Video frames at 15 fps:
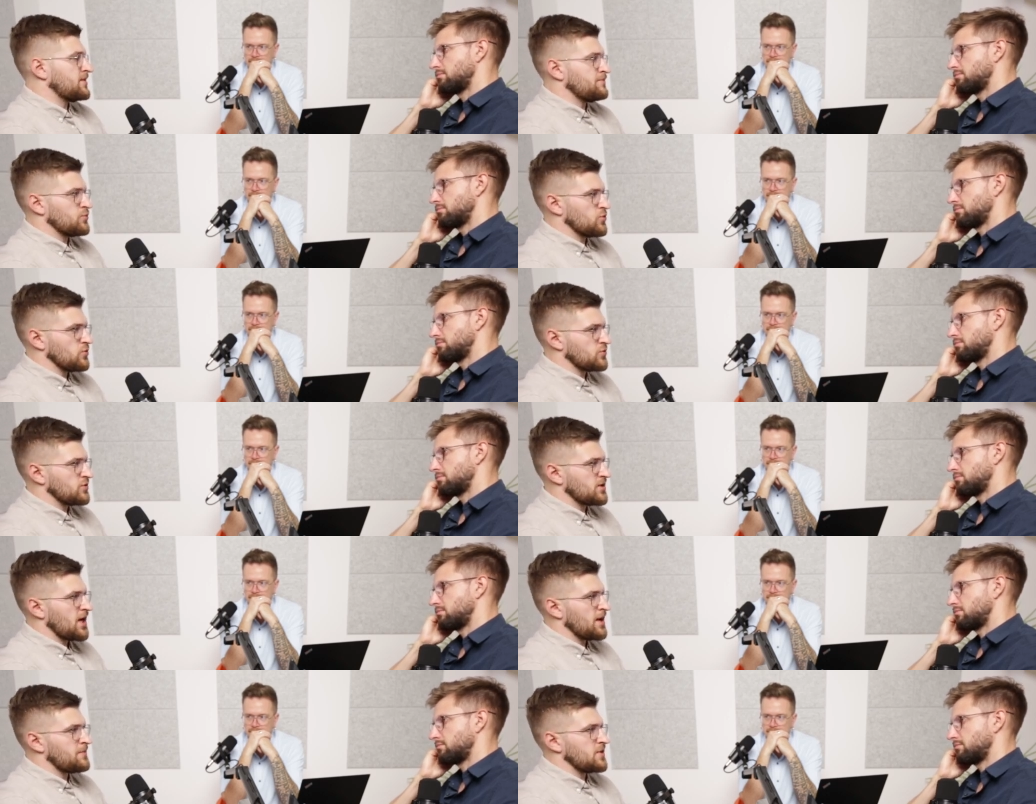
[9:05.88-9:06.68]
Speaker 1: the
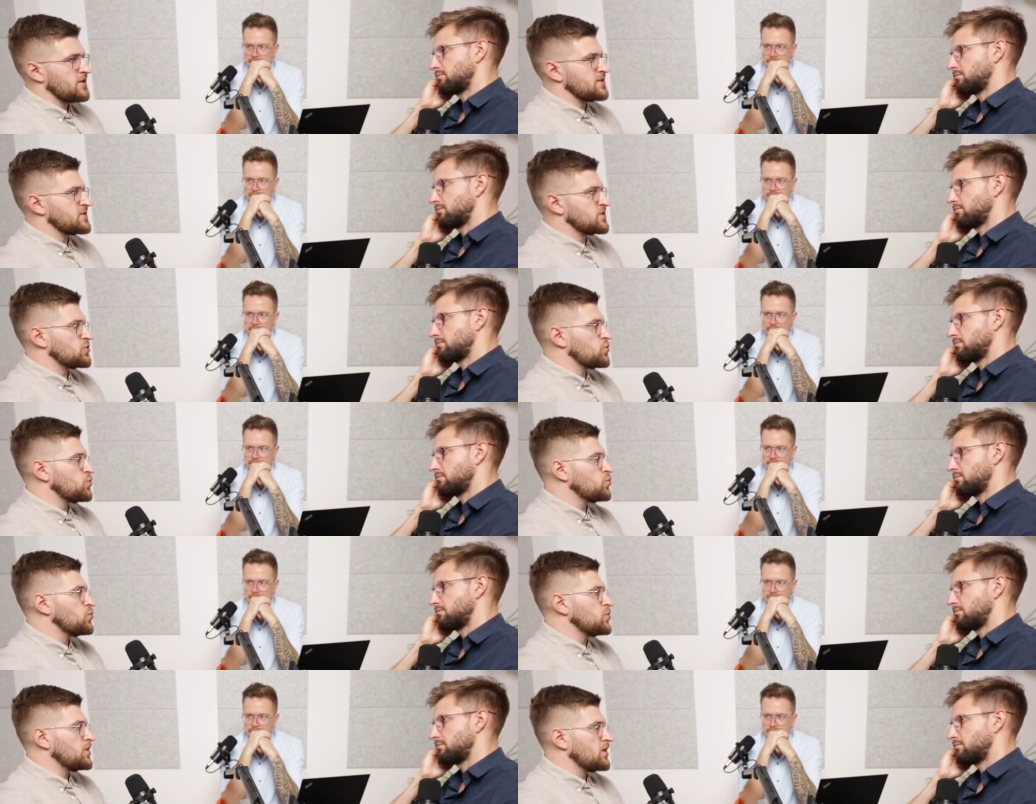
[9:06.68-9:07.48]
prototype is
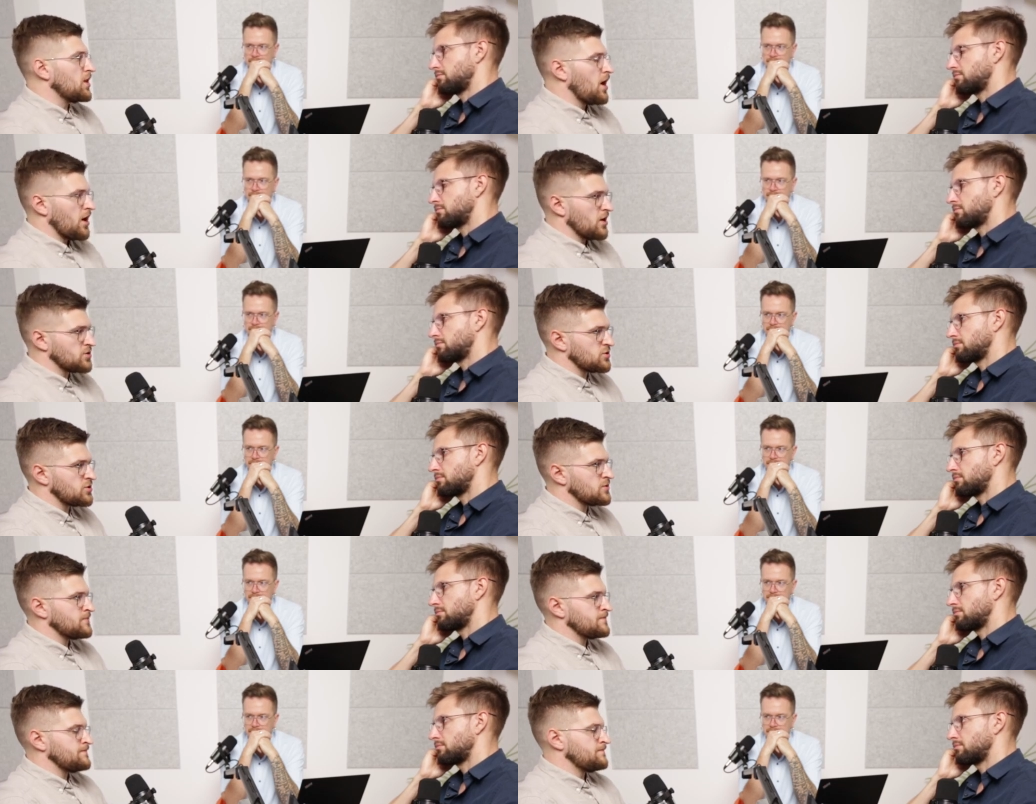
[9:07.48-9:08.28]
too large,
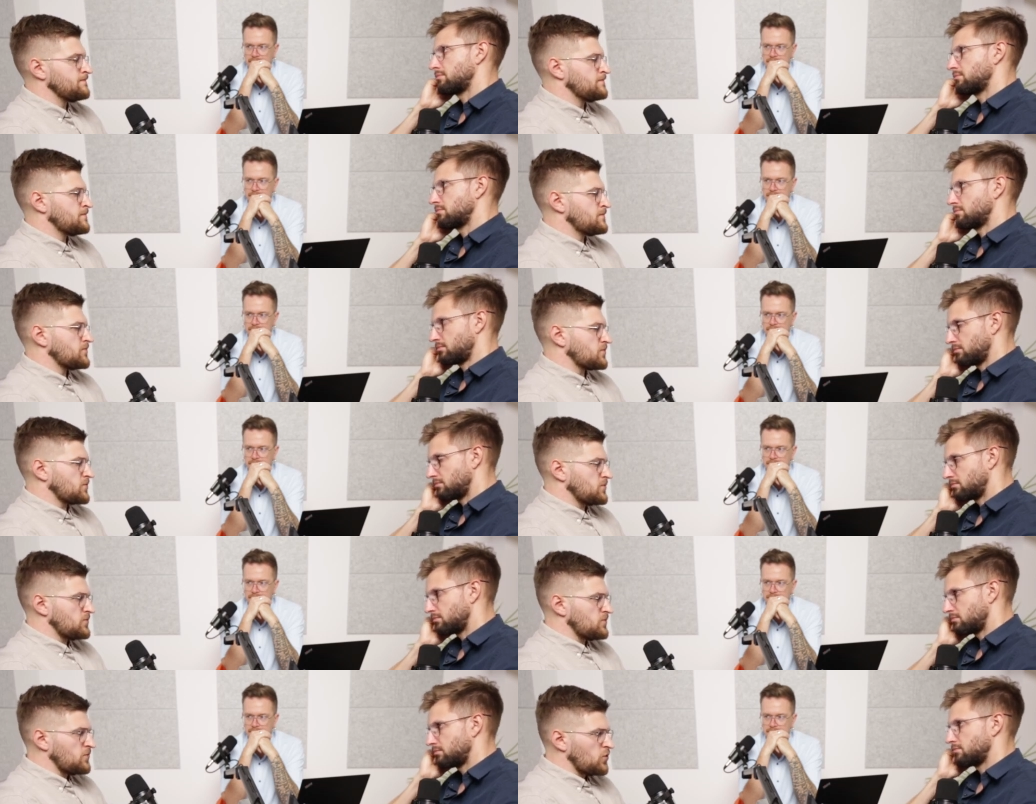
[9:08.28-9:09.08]

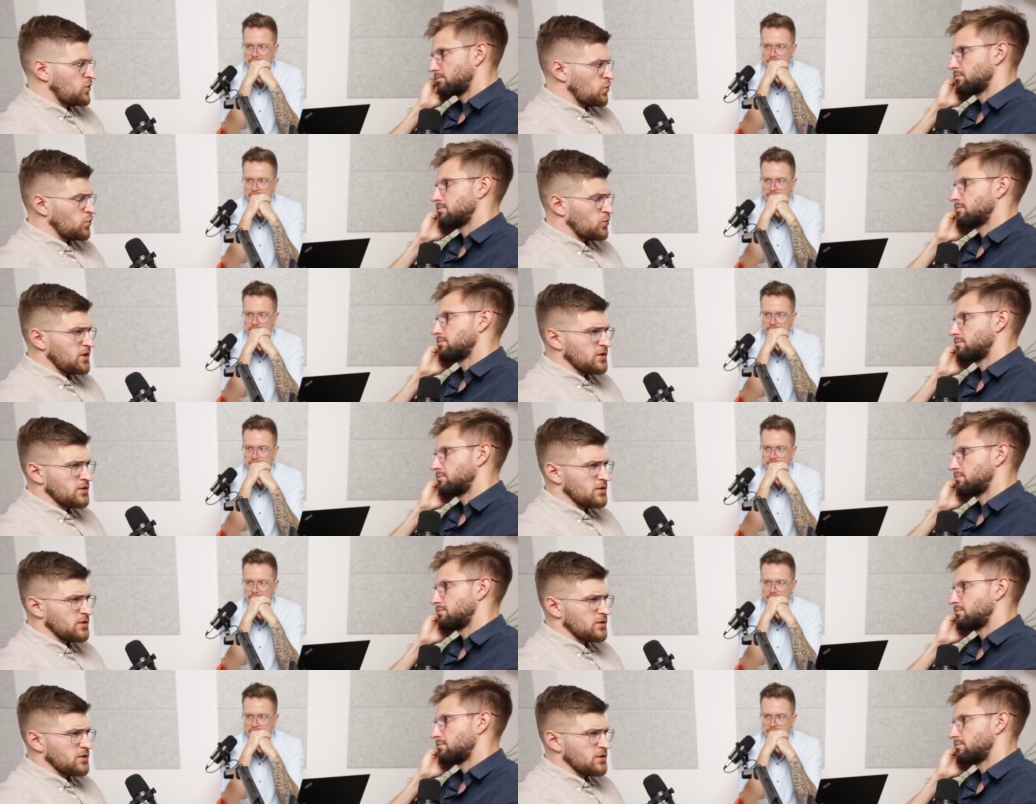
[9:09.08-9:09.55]
we